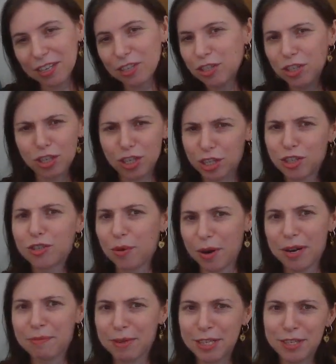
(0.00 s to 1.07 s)
just
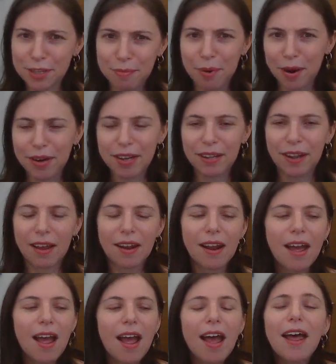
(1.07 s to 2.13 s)
escorted me to the parking lot.
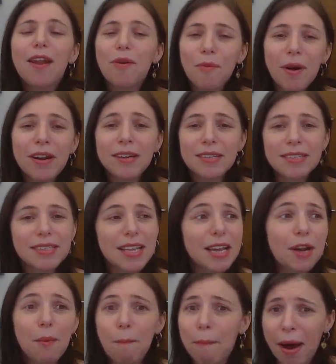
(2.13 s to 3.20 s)
And I wanted to say
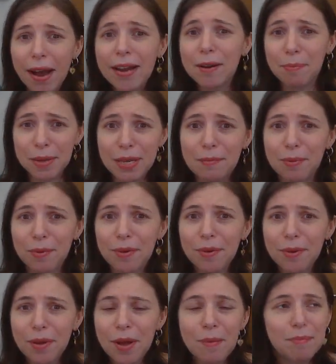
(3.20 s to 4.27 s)
goodbye to
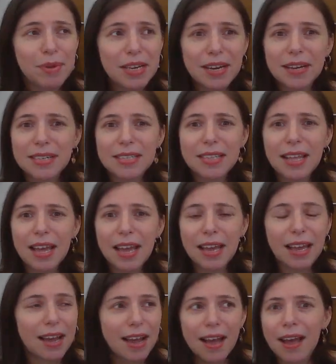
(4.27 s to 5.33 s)
people because
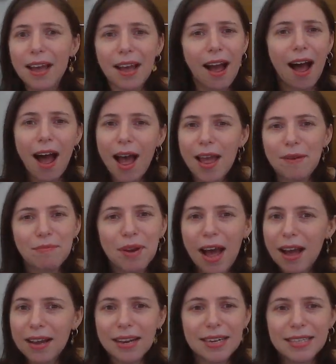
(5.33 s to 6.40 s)
I'm
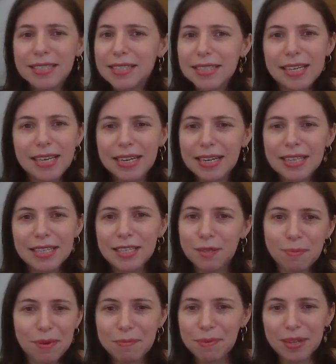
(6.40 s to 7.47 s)
not gonna see any of these
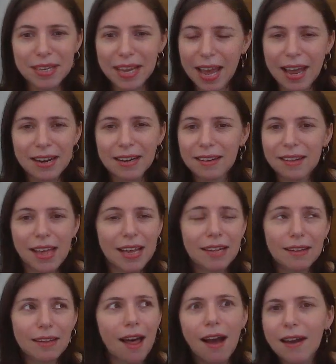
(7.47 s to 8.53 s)
people again.
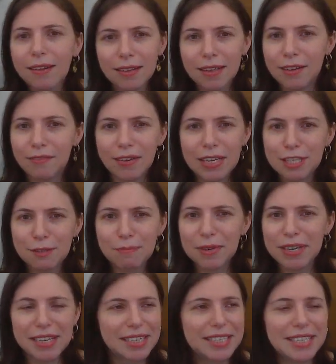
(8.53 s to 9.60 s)
Luckily
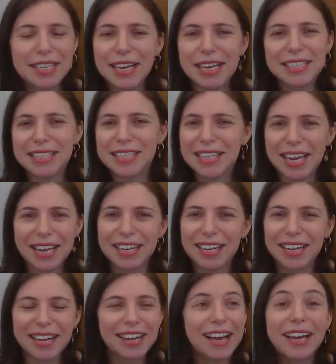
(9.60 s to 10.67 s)
Facebook exists
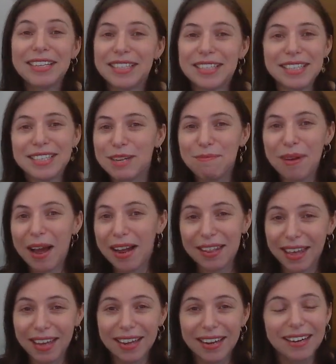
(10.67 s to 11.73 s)
and existed back
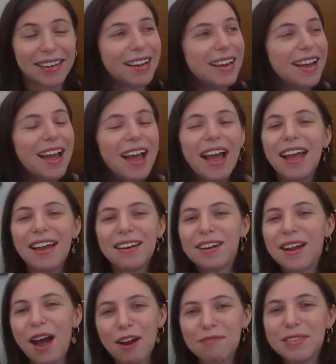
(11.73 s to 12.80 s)
then, and
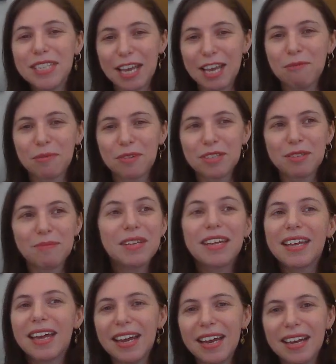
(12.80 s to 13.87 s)
I was able to be
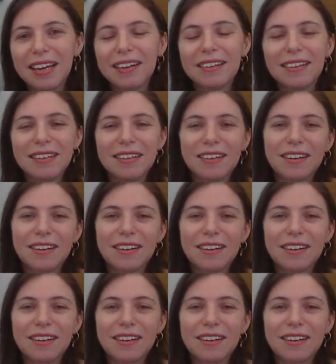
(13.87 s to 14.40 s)
hey,